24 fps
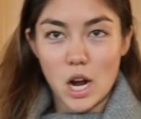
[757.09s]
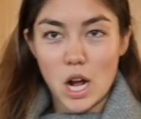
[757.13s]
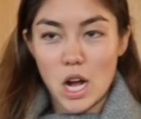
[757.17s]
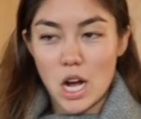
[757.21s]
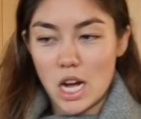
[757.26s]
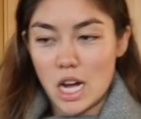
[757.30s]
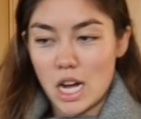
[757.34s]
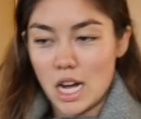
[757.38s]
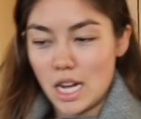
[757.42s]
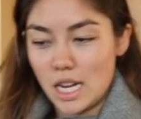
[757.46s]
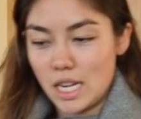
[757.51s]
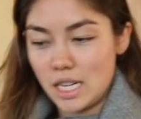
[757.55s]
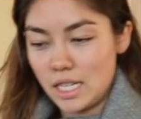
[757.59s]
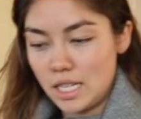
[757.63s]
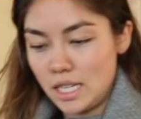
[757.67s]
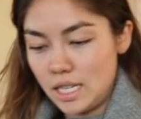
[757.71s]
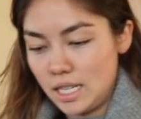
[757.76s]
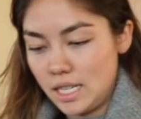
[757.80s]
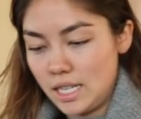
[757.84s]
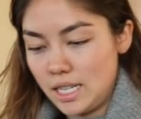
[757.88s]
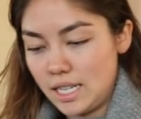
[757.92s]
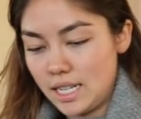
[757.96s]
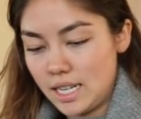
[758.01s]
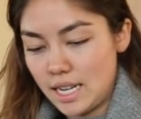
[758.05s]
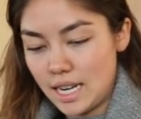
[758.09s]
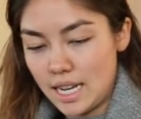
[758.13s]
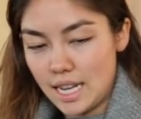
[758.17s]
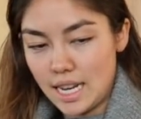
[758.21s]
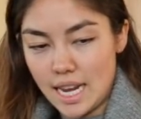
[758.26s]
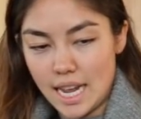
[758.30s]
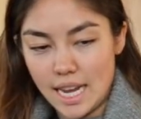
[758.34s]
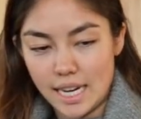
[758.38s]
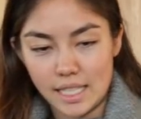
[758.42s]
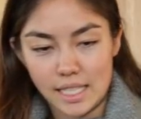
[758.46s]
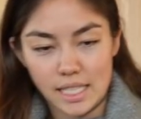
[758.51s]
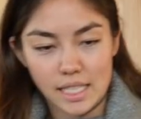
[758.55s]
on.
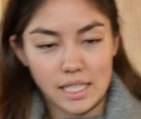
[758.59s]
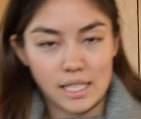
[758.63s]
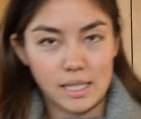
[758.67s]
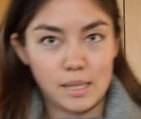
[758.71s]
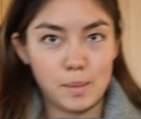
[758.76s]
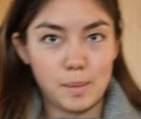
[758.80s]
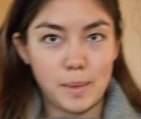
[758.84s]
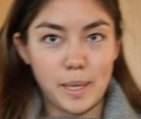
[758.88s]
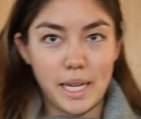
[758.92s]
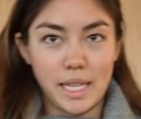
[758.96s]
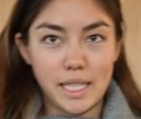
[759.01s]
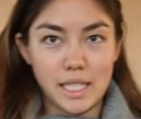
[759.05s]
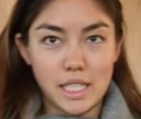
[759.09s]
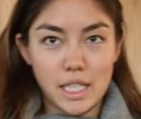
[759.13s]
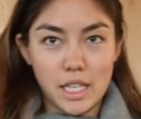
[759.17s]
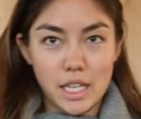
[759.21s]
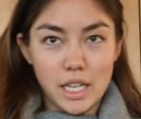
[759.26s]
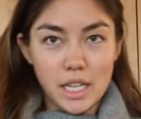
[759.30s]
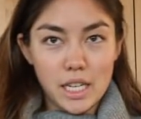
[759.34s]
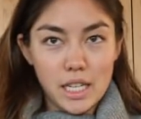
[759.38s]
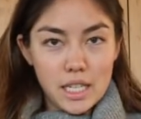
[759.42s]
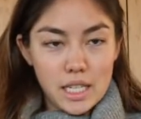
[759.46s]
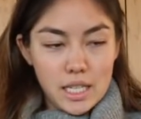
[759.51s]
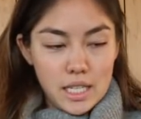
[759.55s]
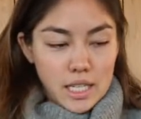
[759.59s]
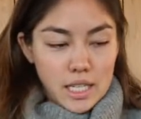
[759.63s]
I like the sweater.